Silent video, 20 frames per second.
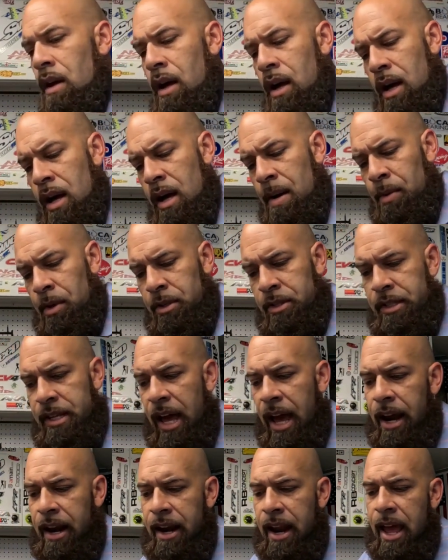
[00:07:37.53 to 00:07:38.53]
On
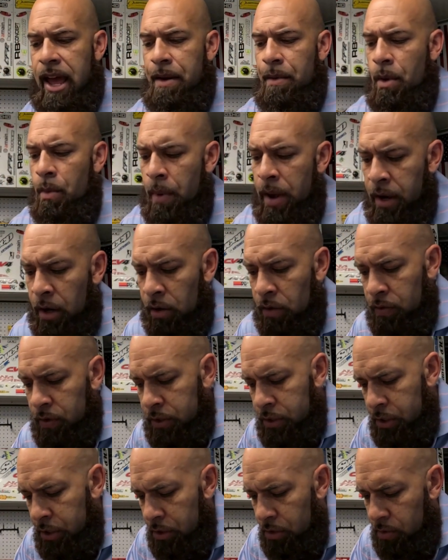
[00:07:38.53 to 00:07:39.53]
Saturday we went over
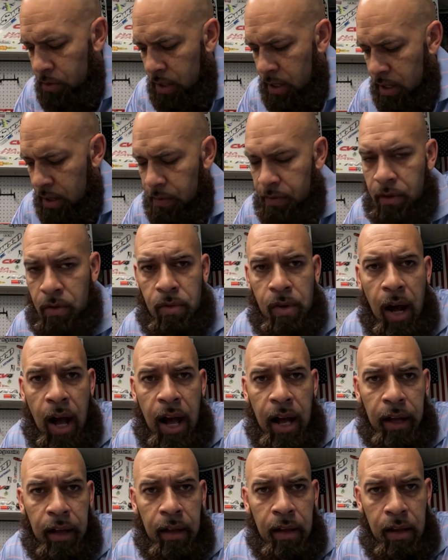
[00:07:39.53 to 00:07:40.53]
to the
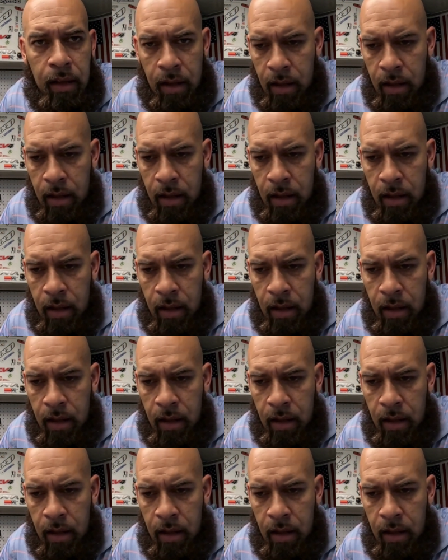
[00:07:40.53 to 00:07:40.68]
Rock.